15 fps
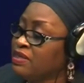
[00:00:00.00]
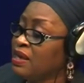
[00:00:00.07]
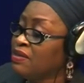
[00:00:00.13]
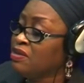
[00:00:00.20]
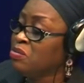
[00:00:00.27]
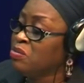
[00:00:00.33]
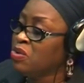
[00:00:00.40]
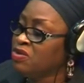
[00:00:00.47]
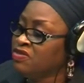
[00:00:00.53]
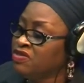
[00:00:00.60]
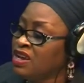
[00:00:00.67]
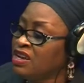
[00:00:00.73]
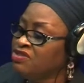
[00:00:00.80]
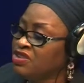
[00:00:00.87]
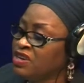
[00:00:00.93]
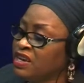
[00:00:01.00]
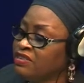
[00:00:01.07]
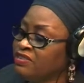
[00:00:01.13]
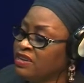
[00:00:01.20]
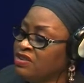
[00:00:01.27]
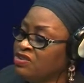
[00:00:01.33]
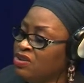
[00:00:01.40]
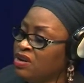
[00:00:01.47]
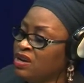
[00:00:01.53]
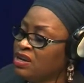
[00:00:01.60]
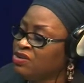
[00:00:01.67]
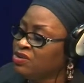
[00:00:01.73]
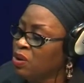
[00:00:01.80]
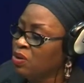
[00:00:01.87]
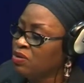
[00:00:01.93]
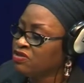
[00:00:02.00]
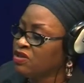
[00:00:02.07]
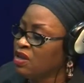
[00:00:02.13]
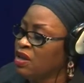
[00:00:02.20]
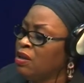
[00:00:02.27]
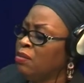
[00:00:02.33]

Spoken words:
that the most educated young adult